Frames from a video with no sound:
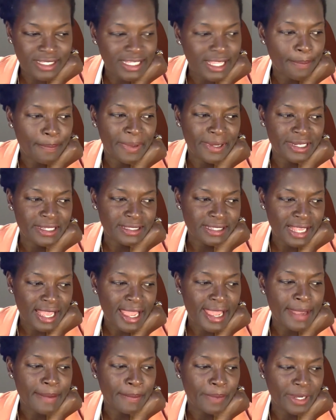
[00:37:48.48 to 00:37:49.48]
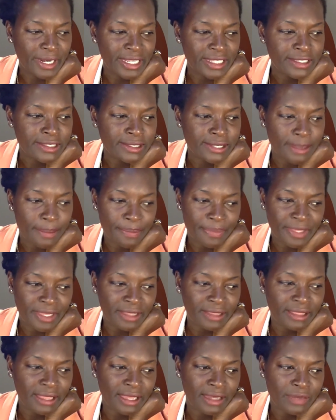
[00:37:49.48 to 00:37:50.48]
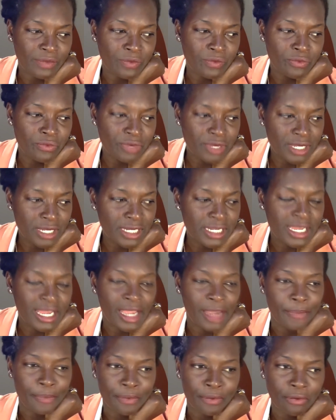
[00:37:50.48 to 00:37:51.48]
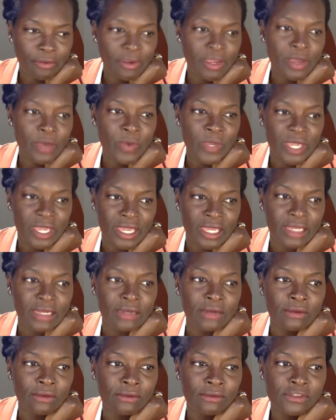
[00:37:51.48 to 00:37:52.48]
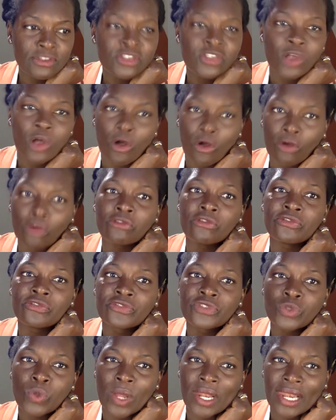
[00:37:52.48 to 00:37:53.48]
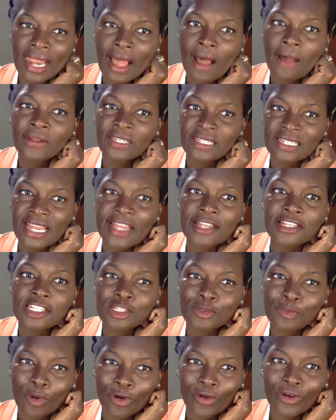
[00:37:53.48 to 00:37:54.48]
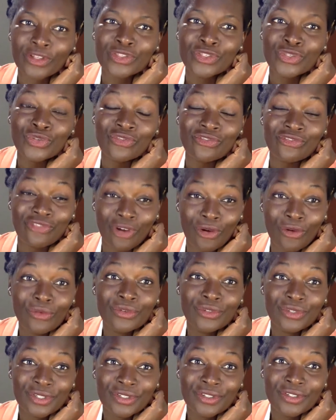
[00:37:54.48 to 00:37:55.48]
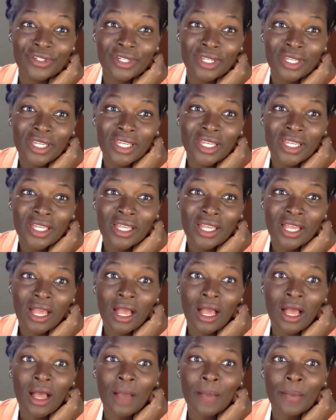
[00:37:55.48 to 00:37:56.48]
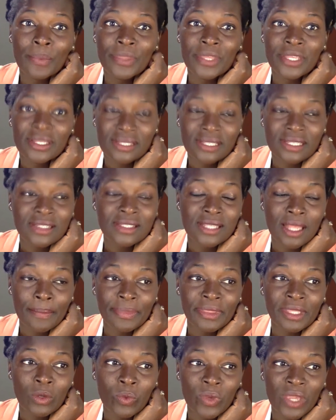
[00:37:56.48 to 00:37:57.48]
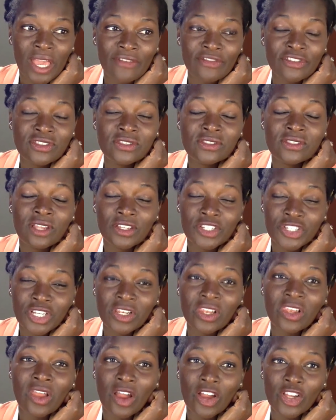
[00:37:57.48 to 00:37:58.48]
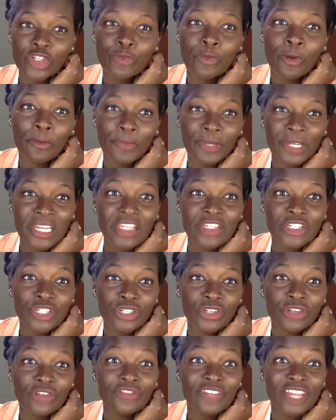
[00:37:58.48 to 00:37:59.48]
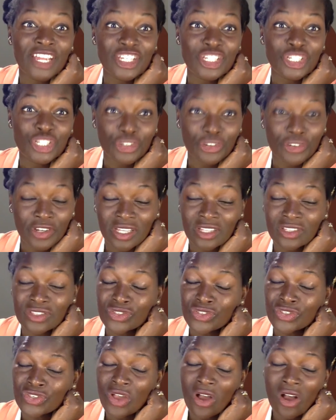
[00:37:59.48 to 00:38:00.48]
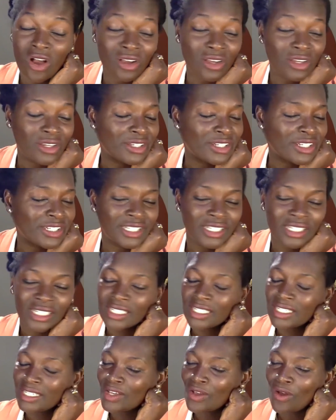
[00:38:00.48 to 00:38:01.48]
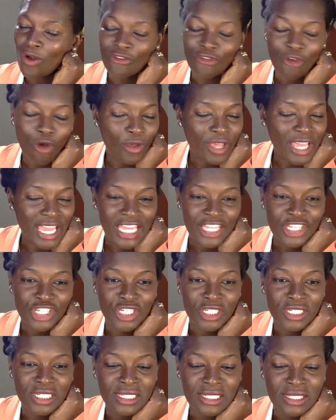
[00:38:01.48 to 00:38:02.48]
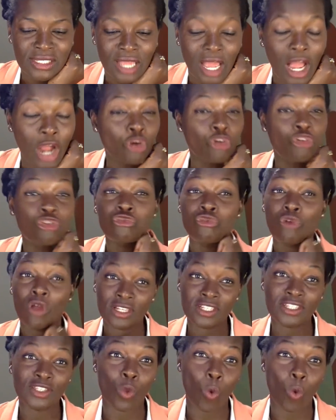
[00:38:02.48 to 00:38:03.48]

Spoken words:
step at a time, but it's something that really I pray we can solve to allow the diaspora to vote. This is something, we have such a large population of Nigerians, young, of all ages, across